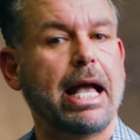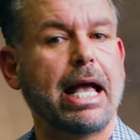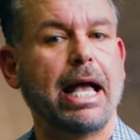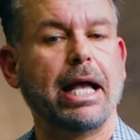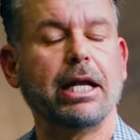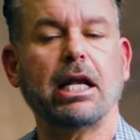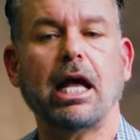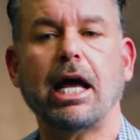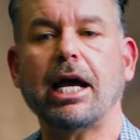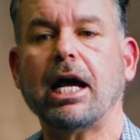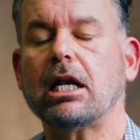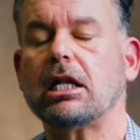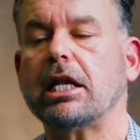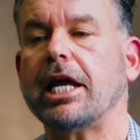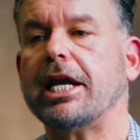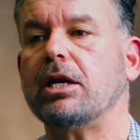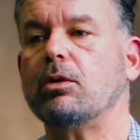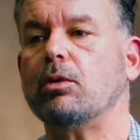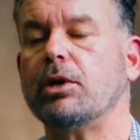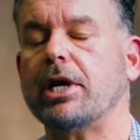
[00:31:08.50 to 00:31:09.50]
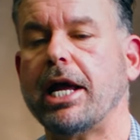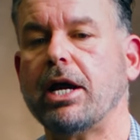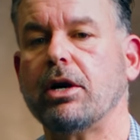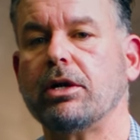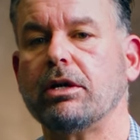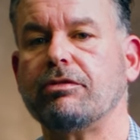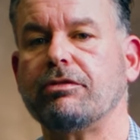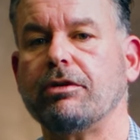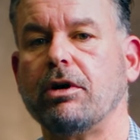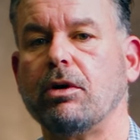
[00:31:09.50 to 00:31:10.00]
And I got a lady, Renee,
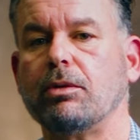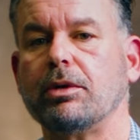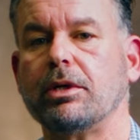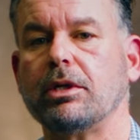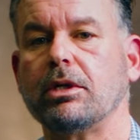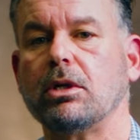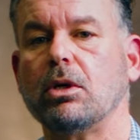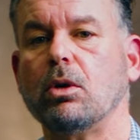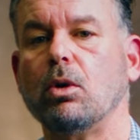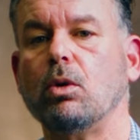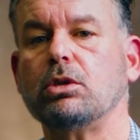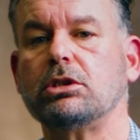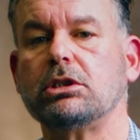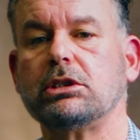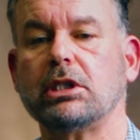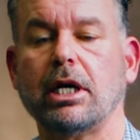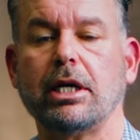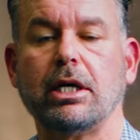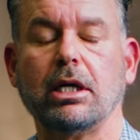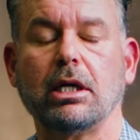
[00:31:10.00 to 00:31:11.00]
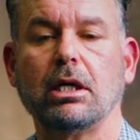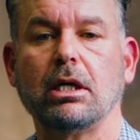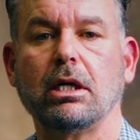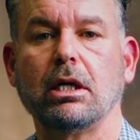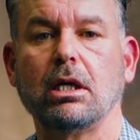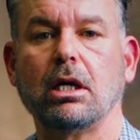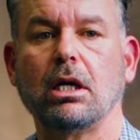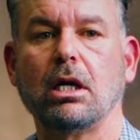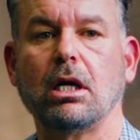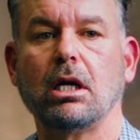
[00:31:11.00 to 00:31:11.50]
on the phone who said,
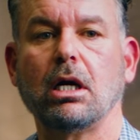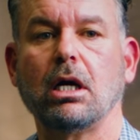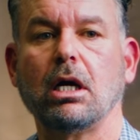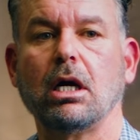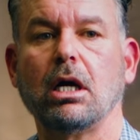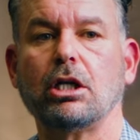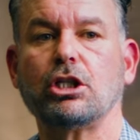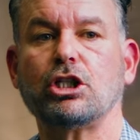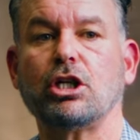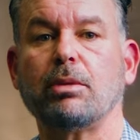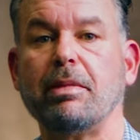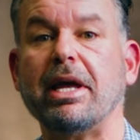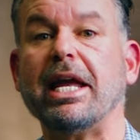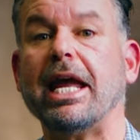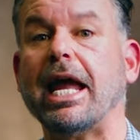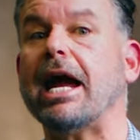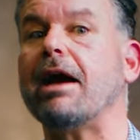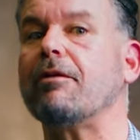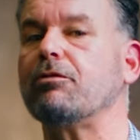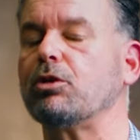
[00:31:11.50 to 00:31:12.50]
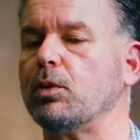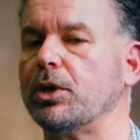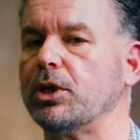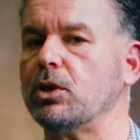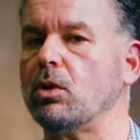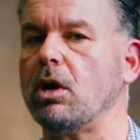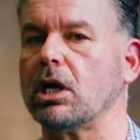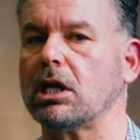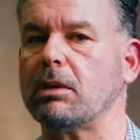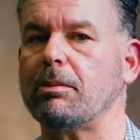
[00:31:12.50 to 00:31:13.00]
to me after we
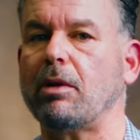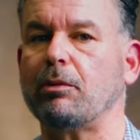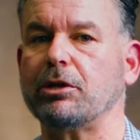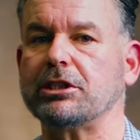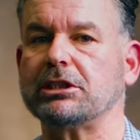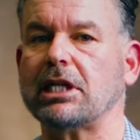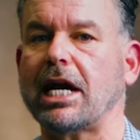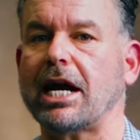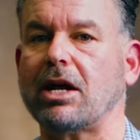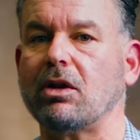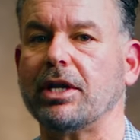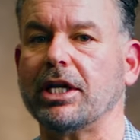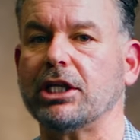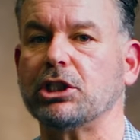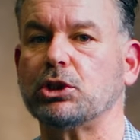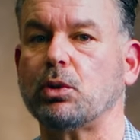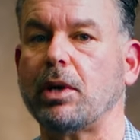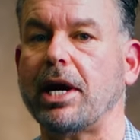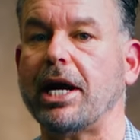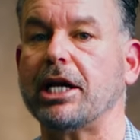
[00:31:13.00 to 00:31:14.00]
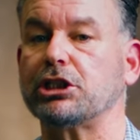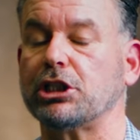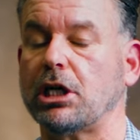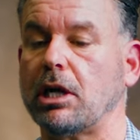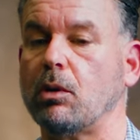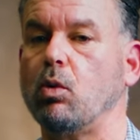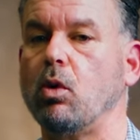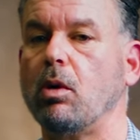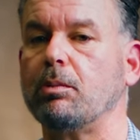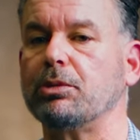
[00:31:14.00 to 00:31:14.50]
talked about recycling and trash
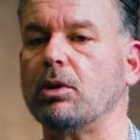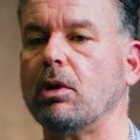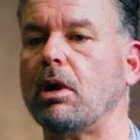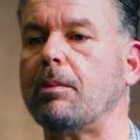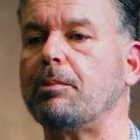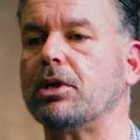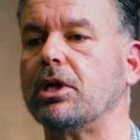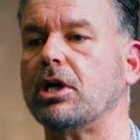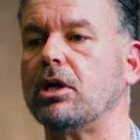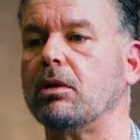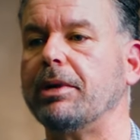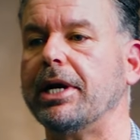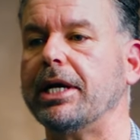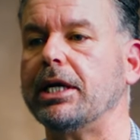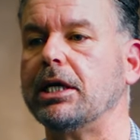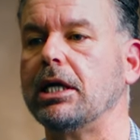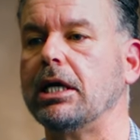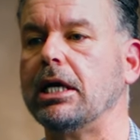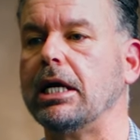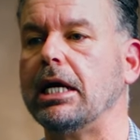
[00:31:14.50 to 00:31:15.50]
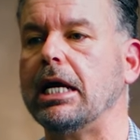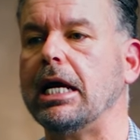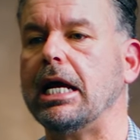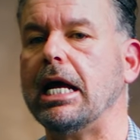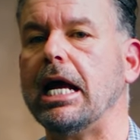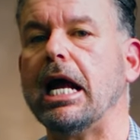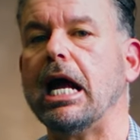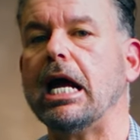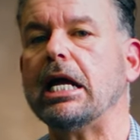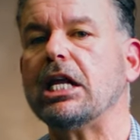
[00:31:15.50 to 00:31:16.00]
and I warmed her up a little bit,
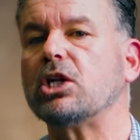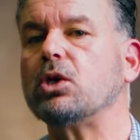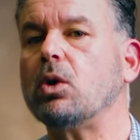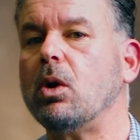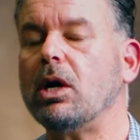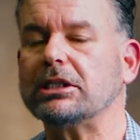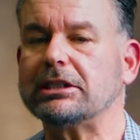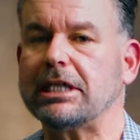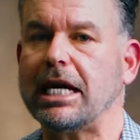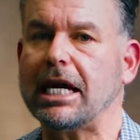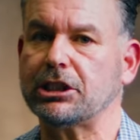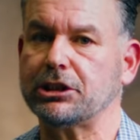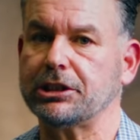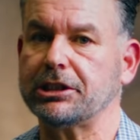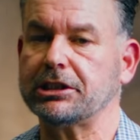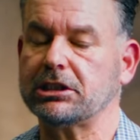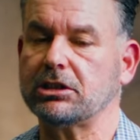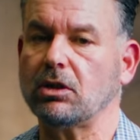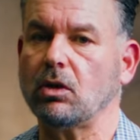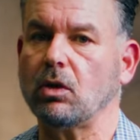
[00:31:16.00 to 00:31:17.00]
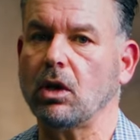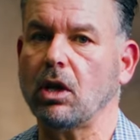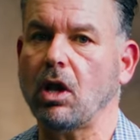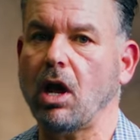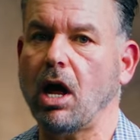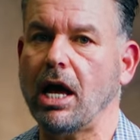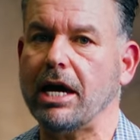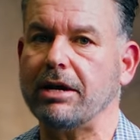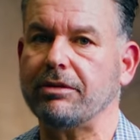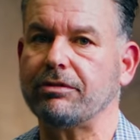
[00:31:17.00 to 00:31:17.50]
the dog is actually still
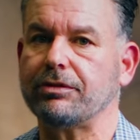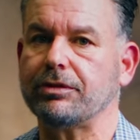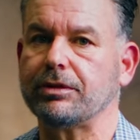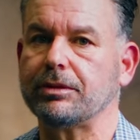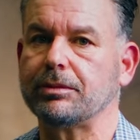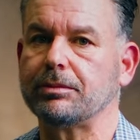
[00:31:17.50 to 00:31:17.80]
alive.